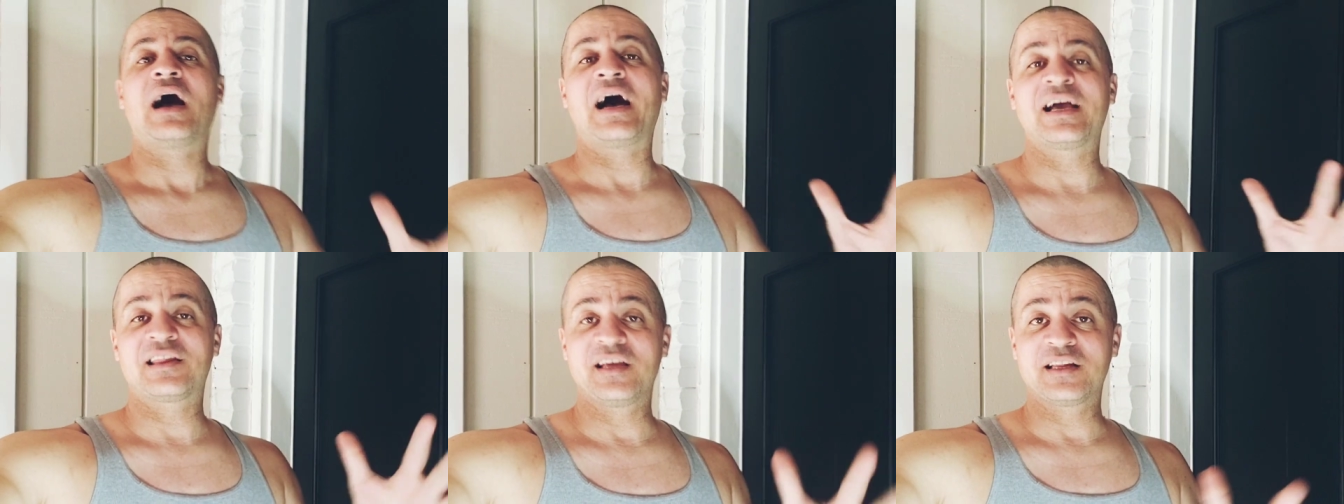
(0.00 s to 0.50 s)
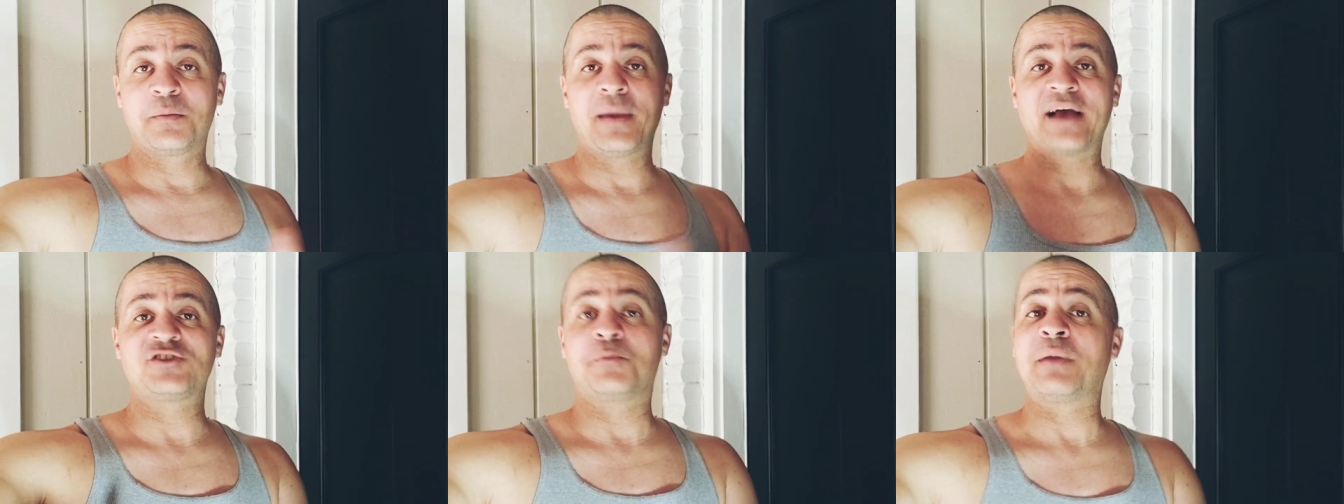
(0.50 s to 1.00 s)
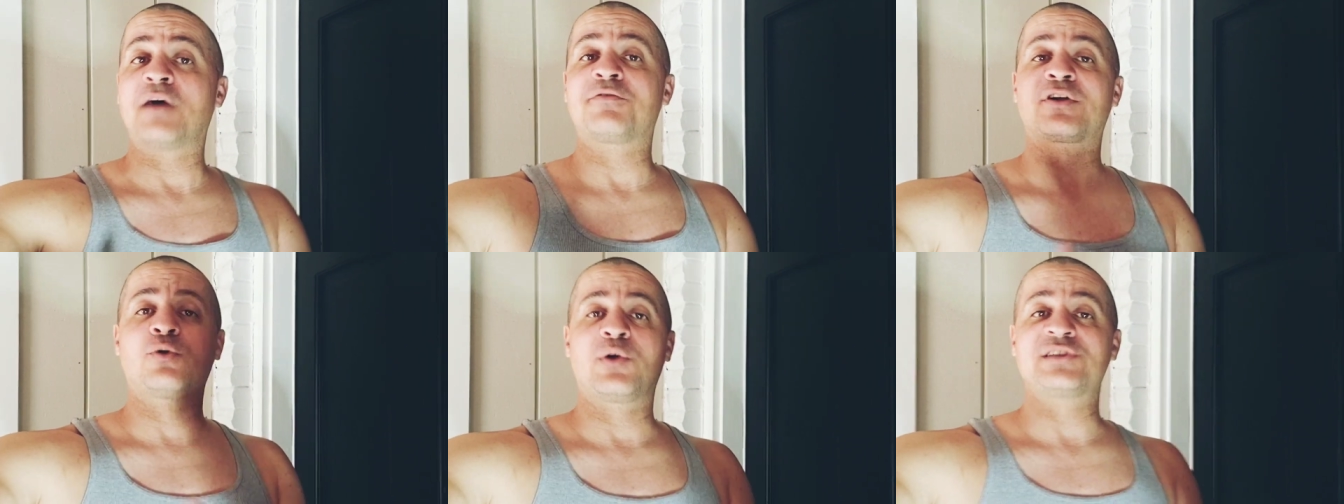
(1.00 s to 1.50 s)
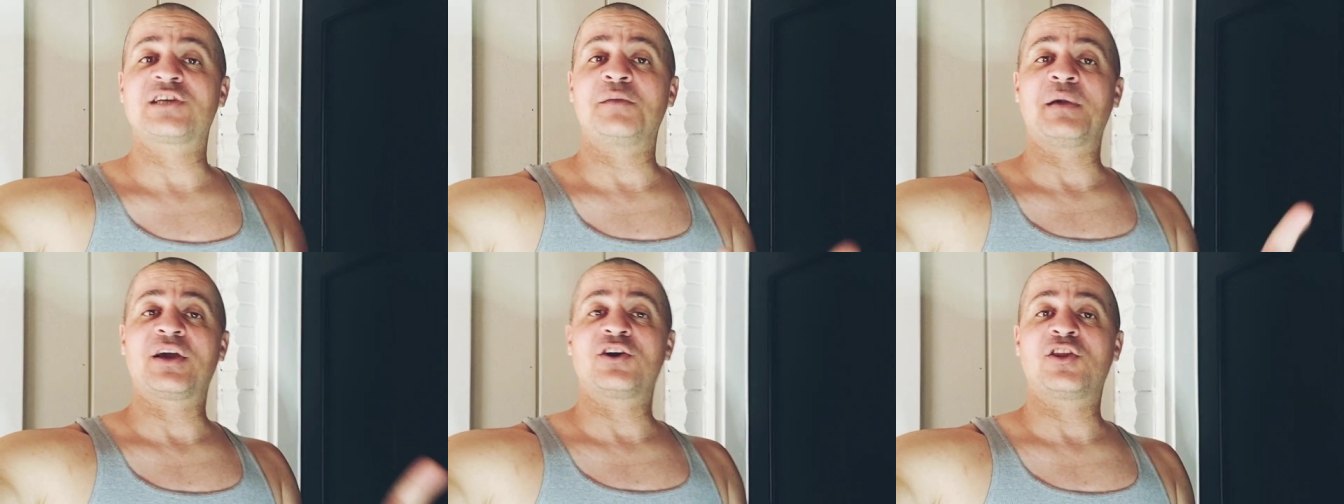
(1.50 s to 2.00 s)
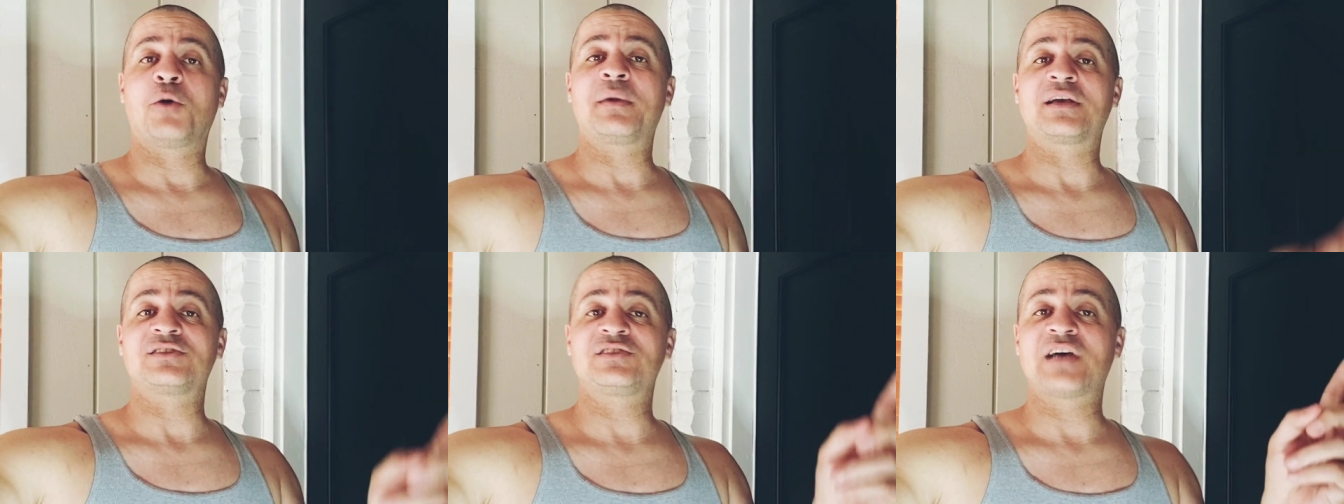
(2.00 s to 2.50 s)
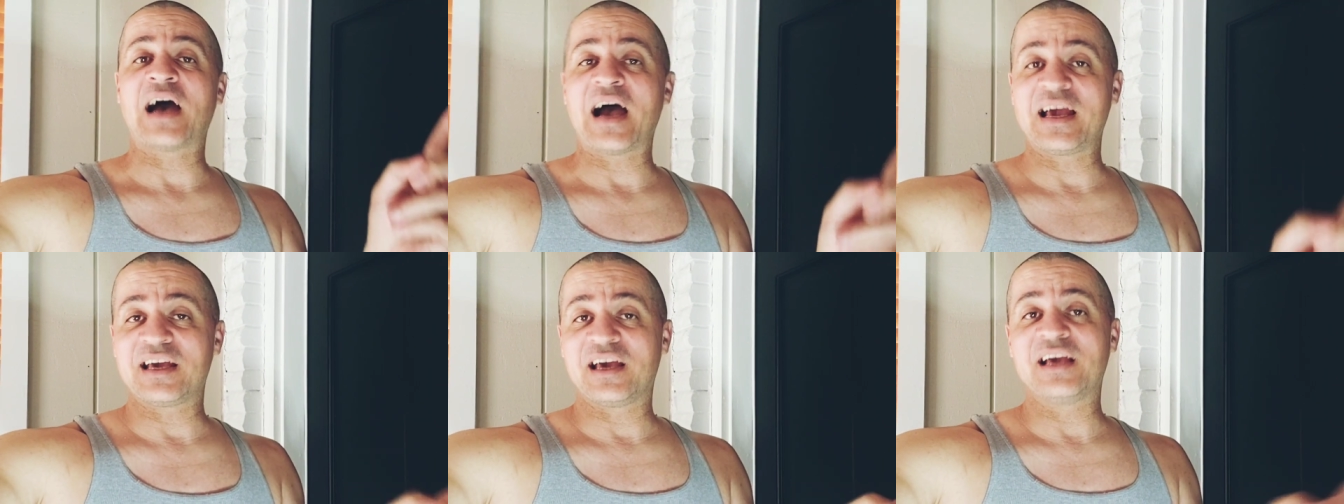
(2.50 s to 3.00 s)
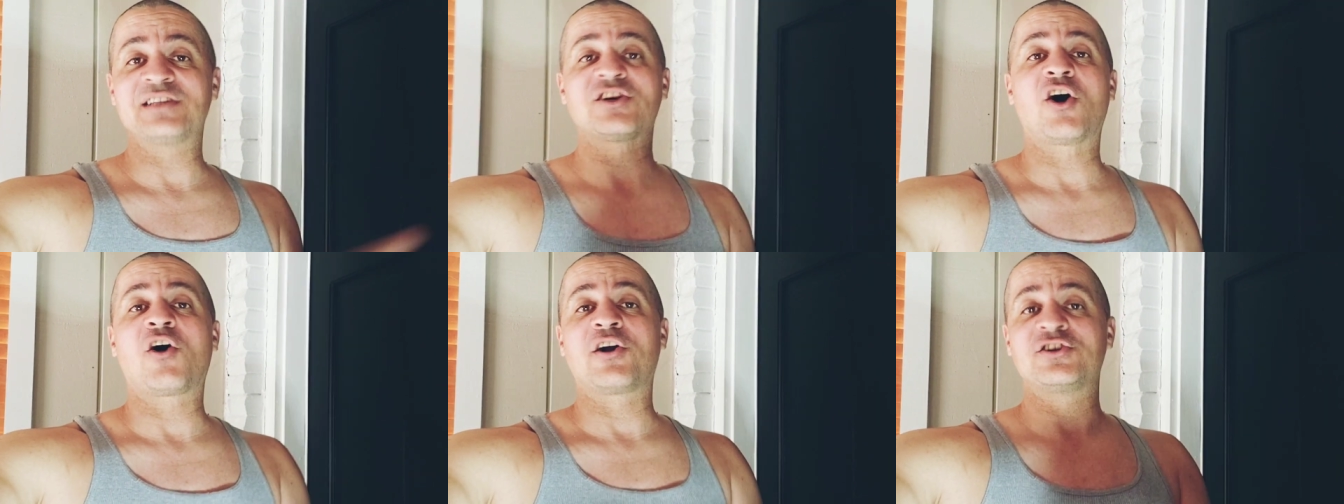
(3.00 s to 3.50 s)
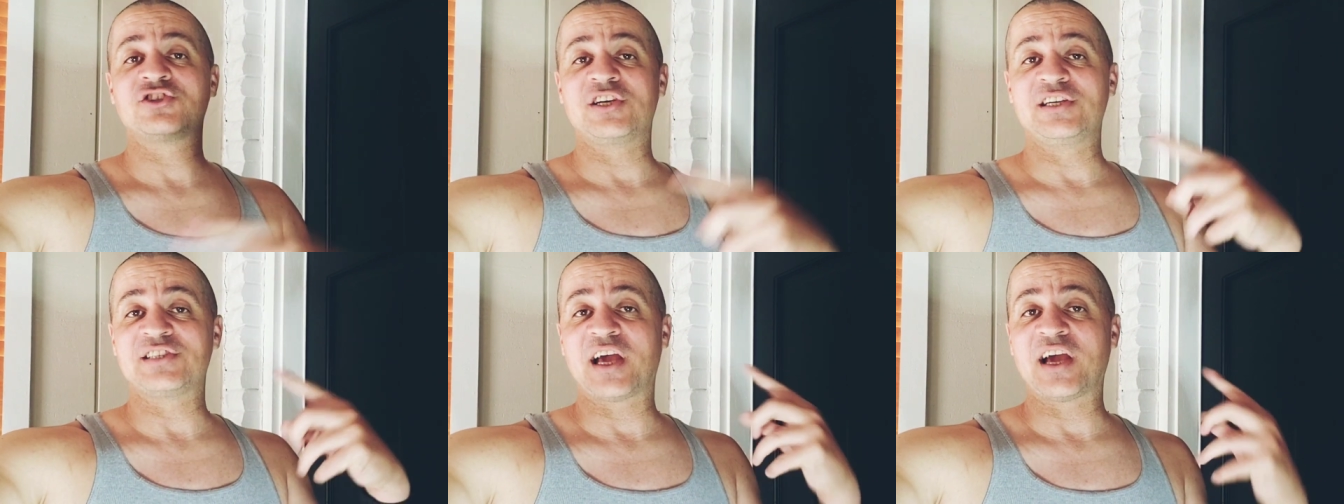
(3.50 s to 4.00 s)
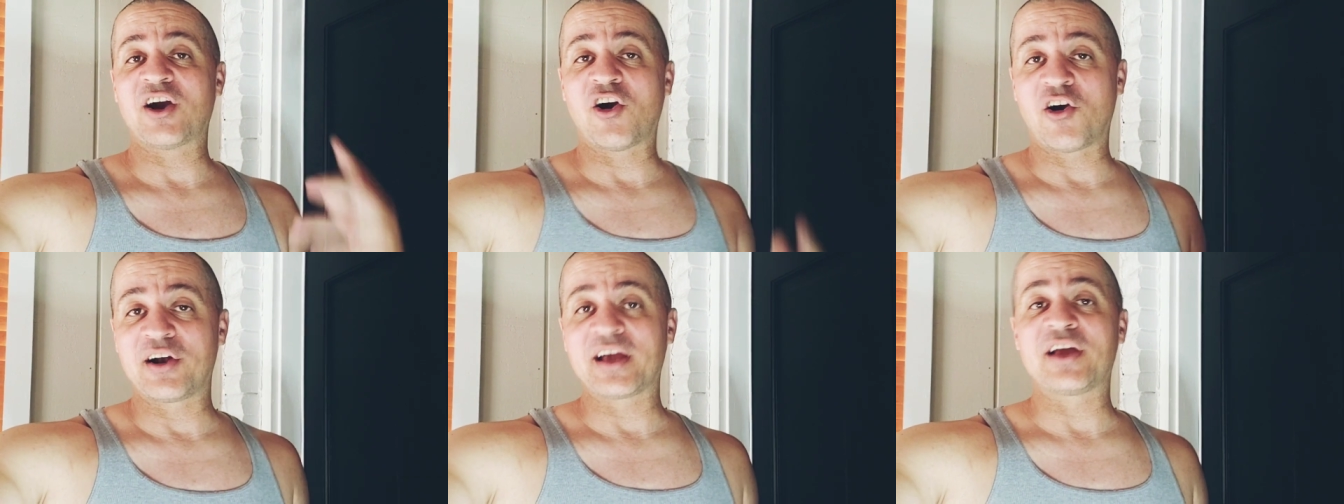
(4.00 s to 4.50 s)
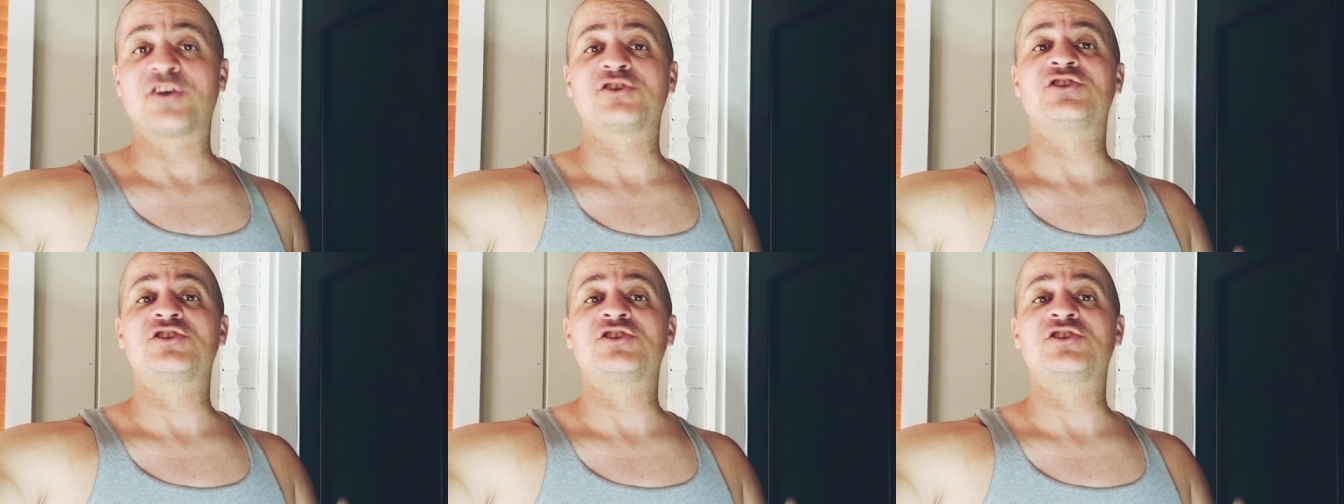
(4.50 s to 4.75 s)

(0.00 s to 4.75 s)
I think the match of Bound for Glory is going to be good, though, because Taya hits hard. She's a hard hitter.